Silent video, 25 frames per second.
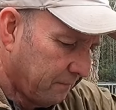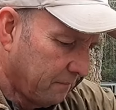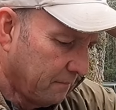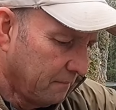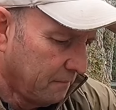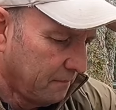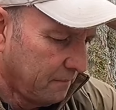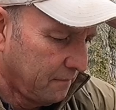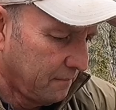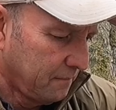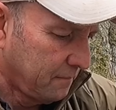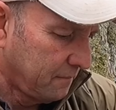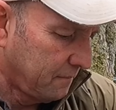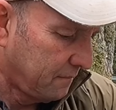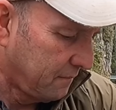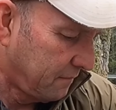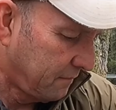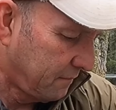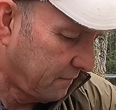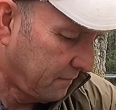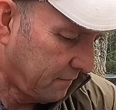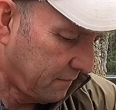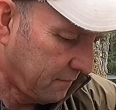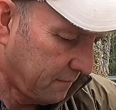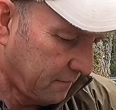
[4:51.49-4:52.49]

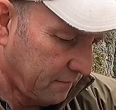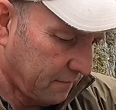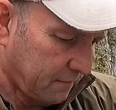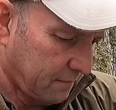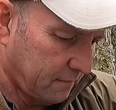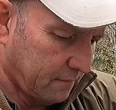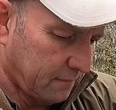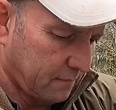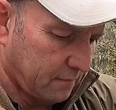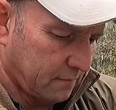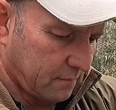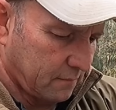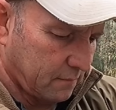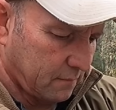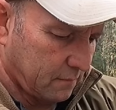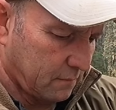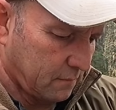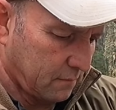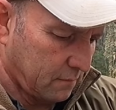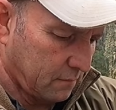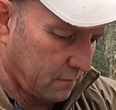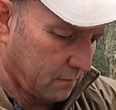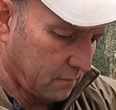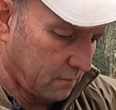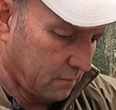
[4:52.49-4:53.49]

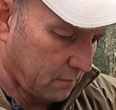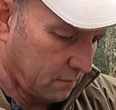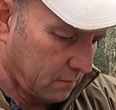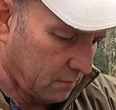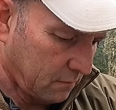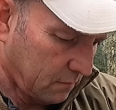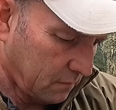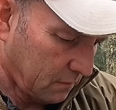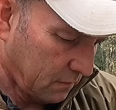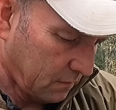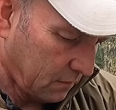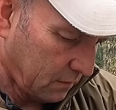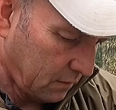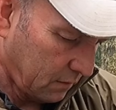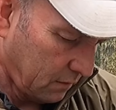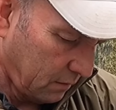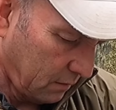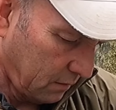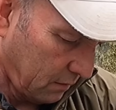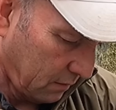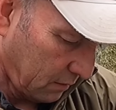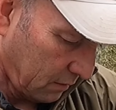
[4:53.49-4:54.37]
No one is speaking in this clip.